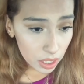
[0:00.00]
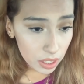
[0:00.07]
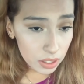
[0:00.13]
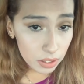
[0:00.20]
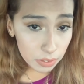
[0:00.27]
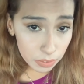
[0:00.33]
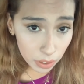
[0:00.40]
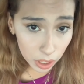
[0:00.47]
It's
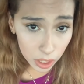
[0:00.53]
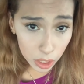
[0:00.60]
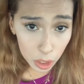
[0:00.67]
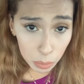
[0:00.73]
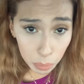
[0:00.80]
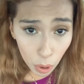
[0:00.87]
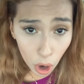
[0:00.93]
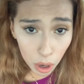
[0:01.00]
a fucking
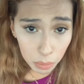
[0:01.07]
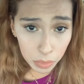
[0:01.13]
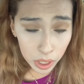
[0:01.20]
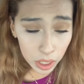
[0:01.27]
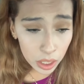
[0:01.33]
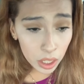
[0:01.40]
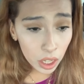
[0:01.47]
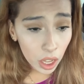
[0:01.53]

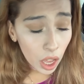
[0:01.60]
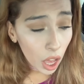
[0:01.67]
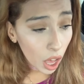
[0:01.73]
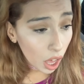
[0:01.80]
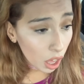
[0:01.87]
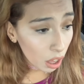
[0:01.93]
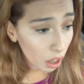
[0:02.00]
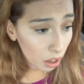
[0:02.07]
apartment.
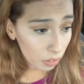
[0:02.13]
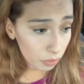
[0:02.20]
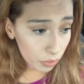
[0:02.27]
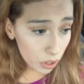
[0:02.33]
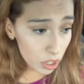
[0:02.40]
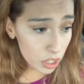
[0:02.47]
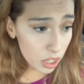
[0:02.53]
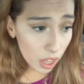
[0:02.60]
At
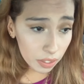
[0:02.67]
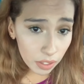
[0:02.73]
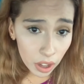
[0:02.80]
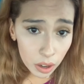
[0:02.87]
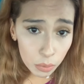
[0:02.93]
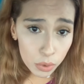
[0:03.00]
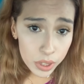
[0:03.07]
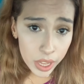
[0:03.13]
first, I thought
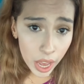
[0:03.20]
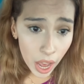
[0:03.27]
it was a